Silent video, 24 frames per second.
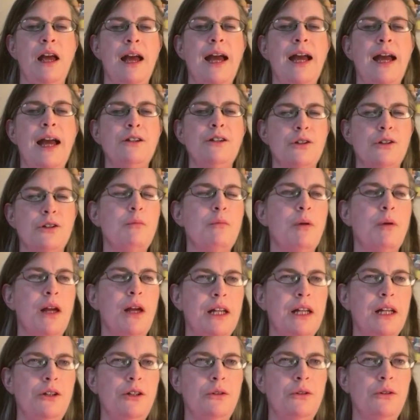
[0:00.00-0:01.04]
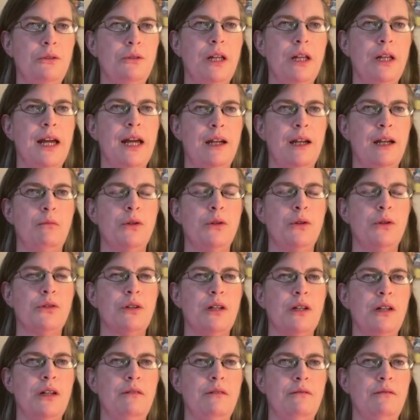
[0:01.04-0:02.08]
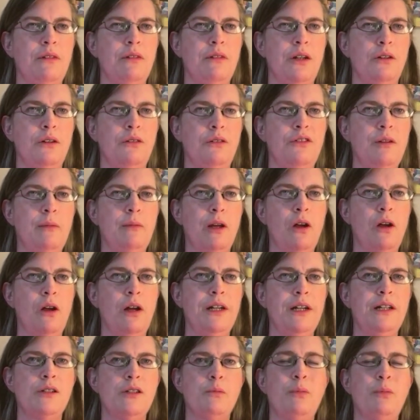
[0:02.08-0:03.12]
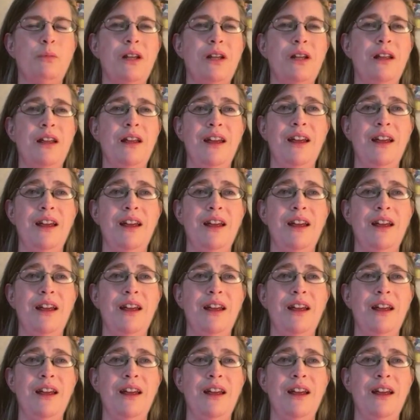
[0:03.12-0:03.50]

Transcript: And so they probably knew they had a mostly, female audience. But